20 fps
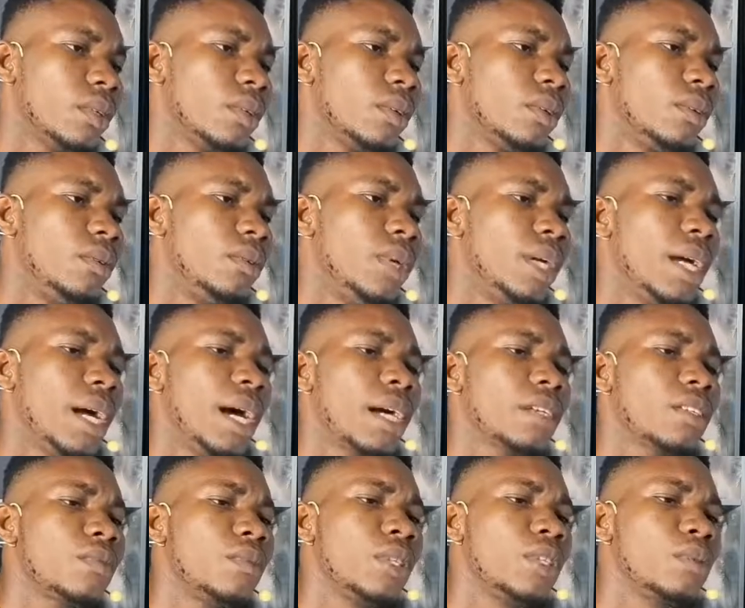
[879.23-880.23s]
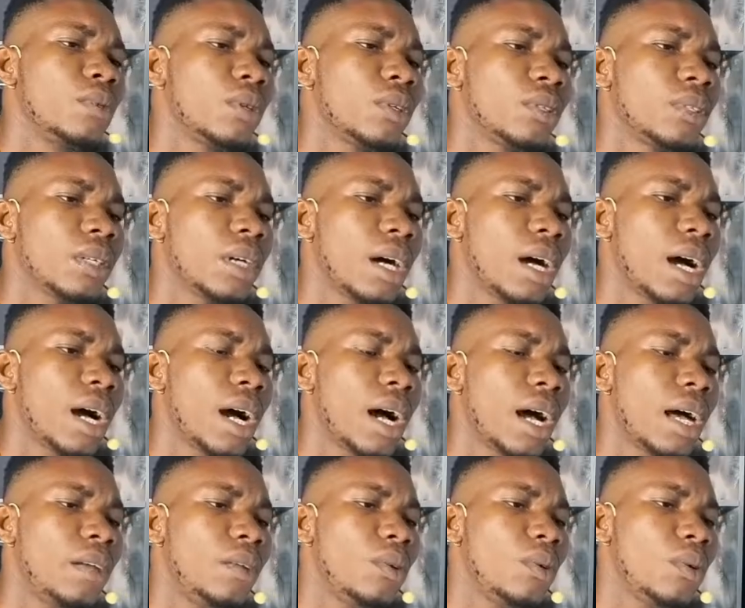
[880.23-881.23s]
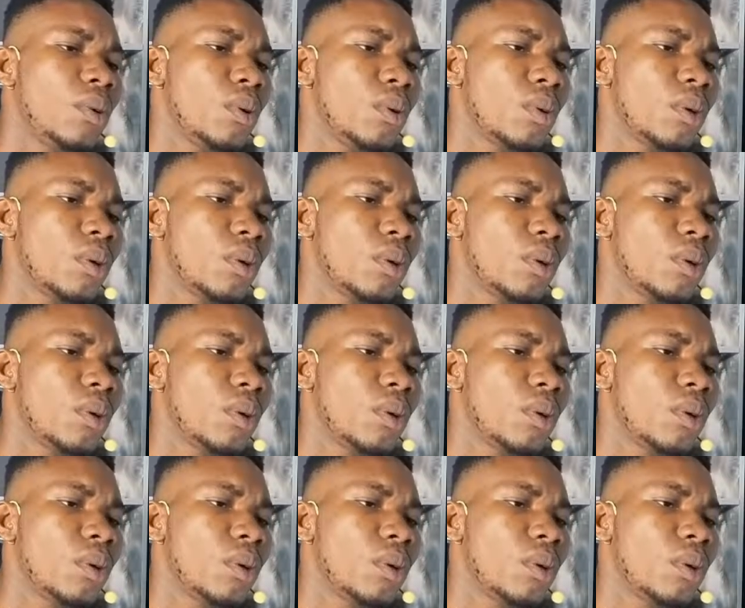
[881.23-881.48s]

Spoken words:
reacts with what? Haloalkane